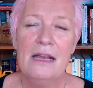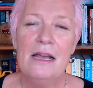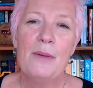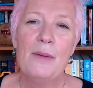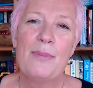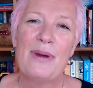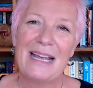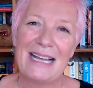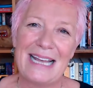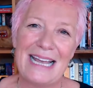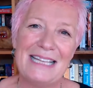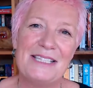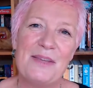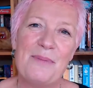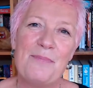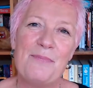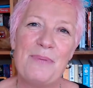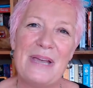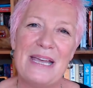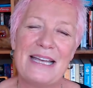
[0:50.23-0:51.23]
But I guess the
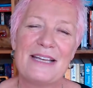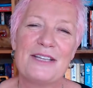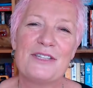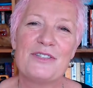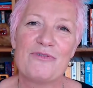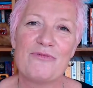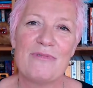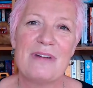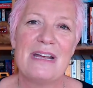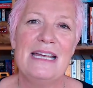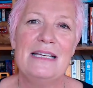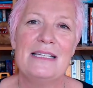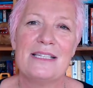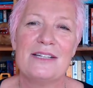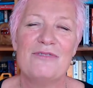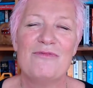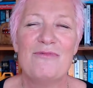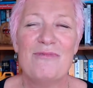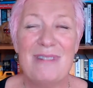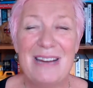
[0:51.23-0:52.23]
biggest
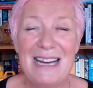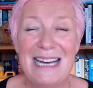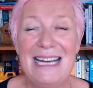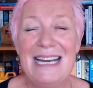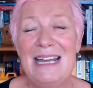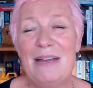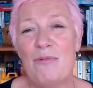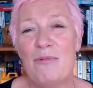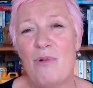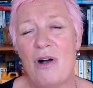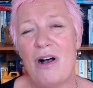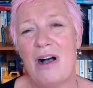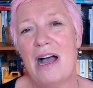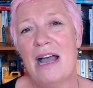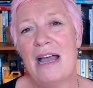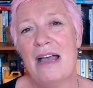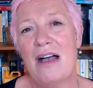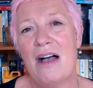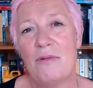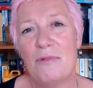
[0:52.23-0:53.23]
reason really why
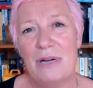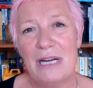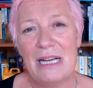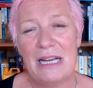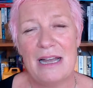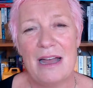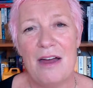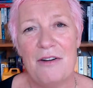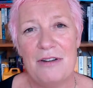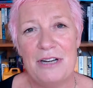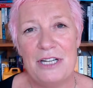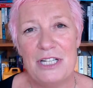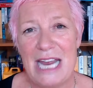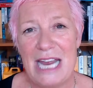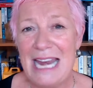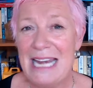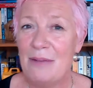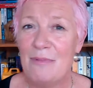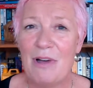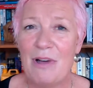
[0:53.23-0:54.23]
I would encourage
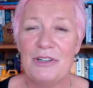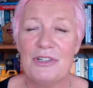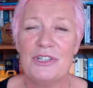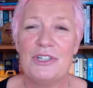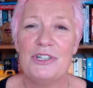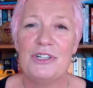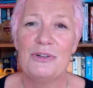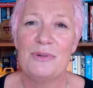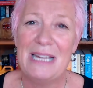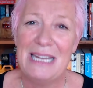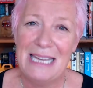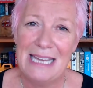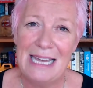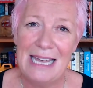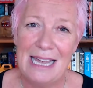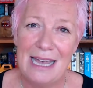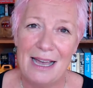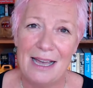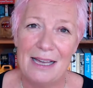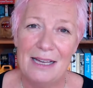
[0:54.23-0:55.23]
anyone to do a
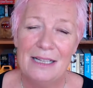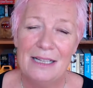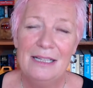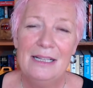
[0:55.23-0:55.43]
year